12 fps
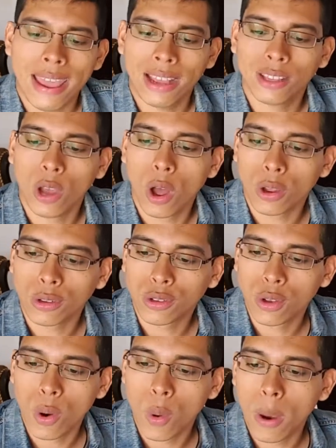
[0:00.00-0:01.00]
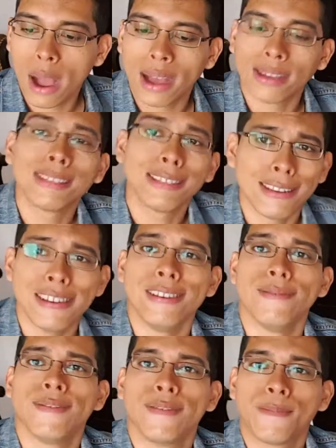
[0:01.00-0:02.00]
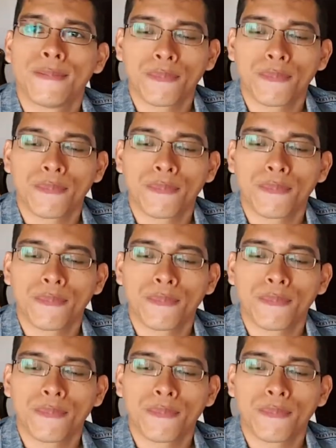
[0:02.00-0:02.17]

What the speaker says: it's also Steve.